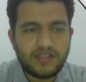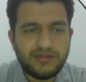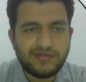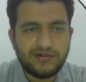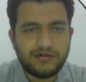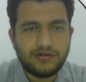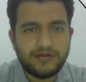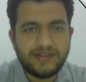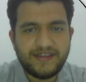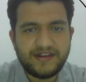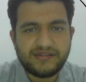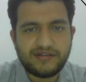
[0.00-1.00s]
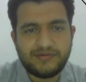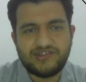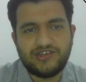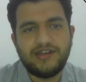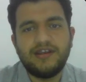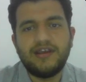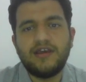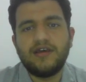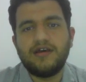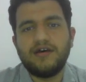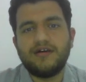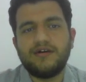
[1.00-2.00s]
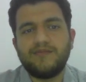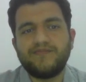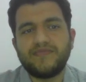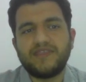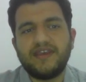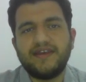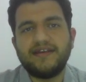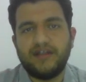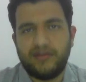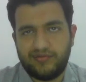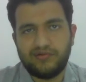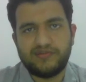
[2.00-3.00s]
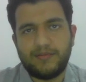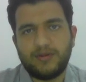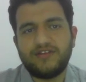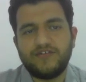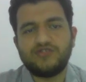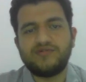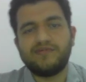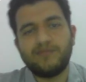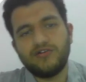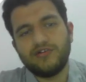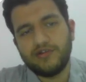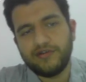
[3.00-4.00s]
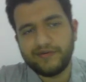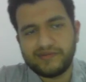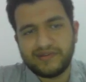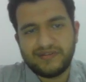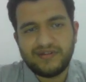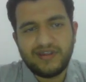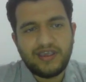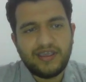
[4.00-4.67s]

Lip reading: So the next question, it's also about infectious mononucleosis.